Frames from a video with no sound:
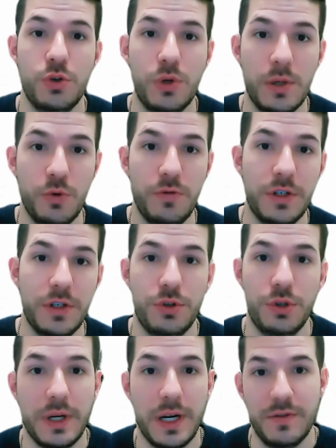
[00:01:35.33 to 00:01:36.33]
you can move
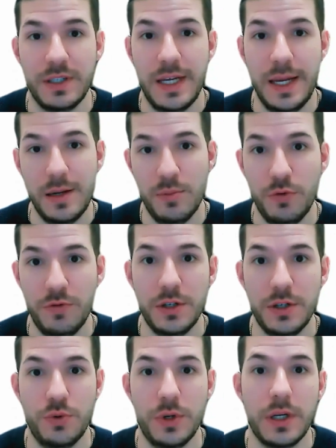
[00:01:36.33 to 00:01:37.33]
into it, you can have a tenant move
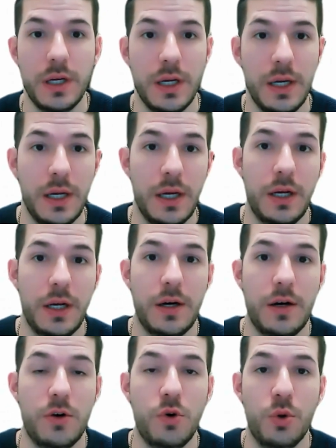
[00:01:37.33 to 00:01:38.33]
into it.
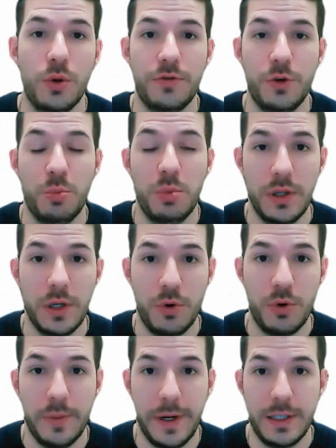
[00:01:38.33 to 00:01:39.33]
All of your
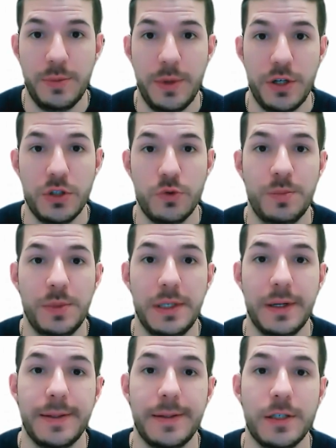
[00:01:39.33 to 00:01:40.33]
building permit inspections would be
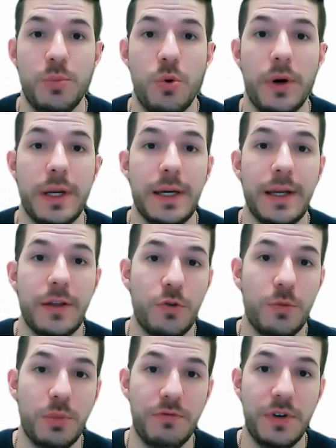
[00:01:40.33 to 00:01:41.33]
done at this point, and
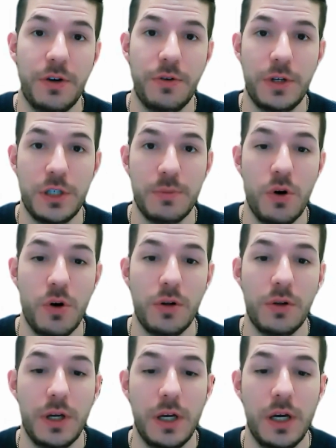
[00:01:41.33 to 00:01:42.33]
there would be very
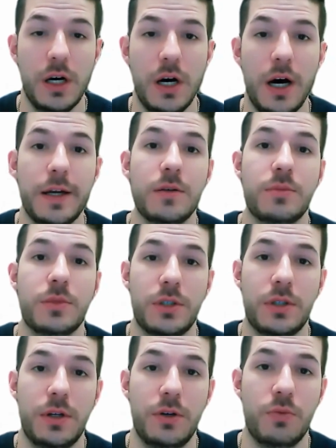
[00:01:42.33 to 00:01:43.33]
small
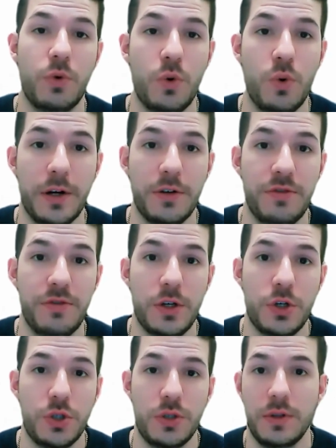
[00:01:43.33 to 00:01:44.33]
items required to
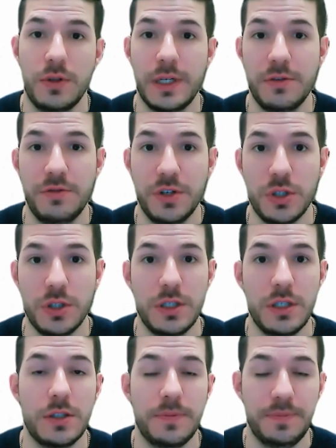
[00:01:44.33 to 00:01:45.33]
finish, like
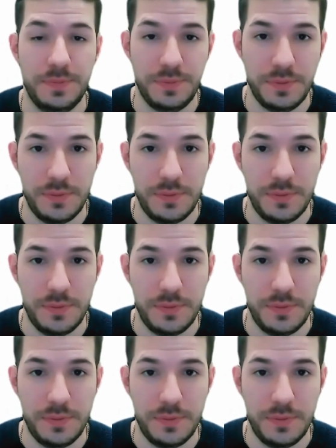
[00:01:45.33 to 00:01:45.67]
deficiencies,